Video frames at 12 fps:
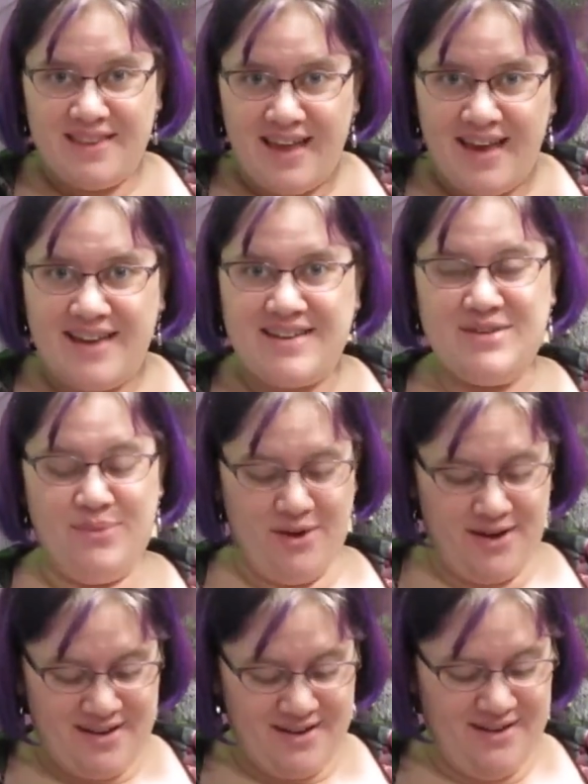liked
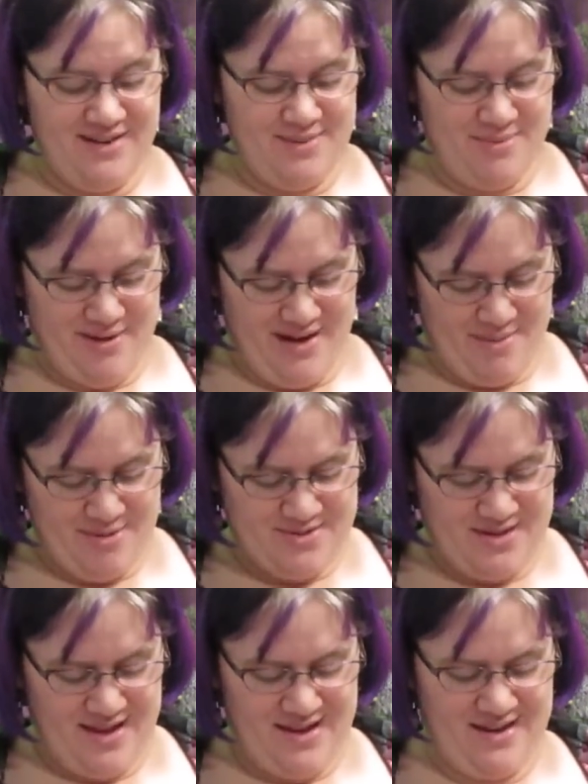working on the Bernat
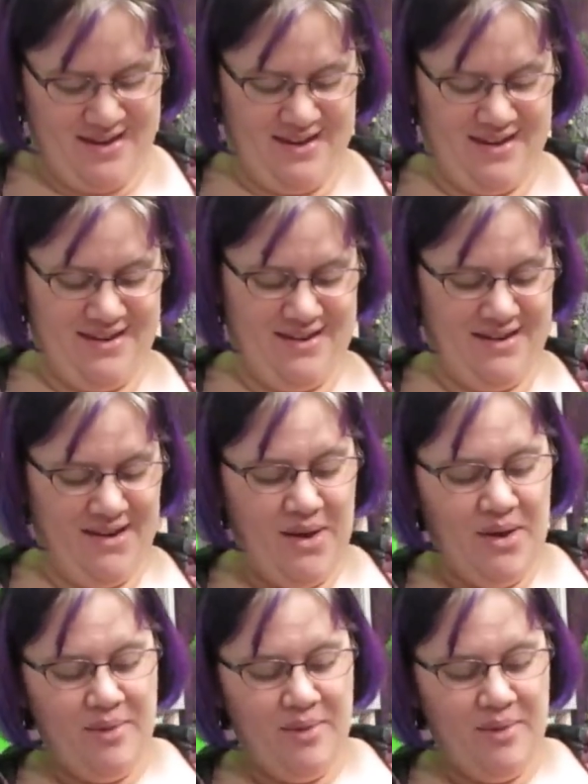Mosaic in,